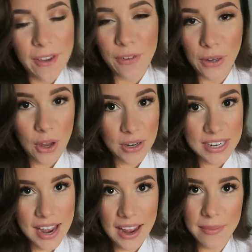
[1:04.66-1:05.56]
for a long
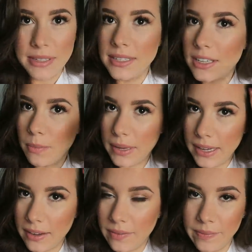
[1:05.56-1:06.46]
time since I'll
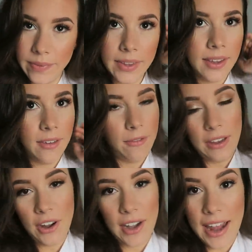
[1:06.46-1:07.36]
be
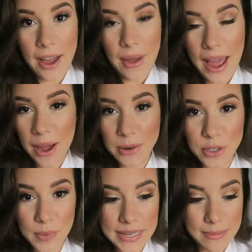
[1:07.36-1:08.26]
figuring out how
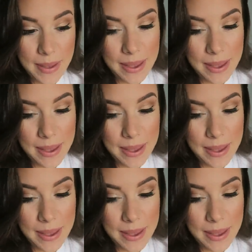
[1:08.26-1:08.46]
to raise a